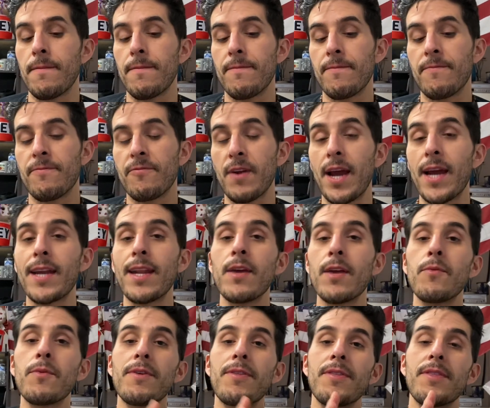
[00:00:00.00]
Friday
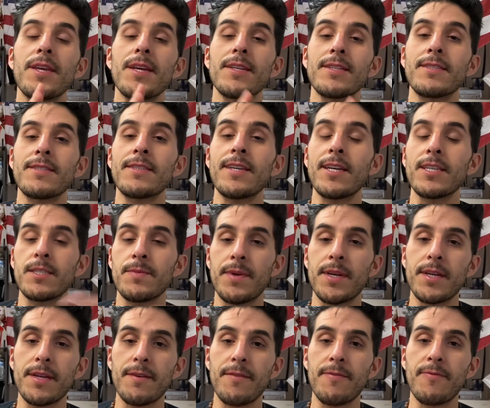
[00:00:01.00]
with the
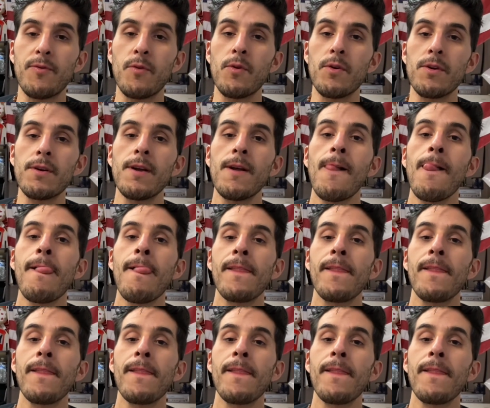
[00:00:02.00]
assessment for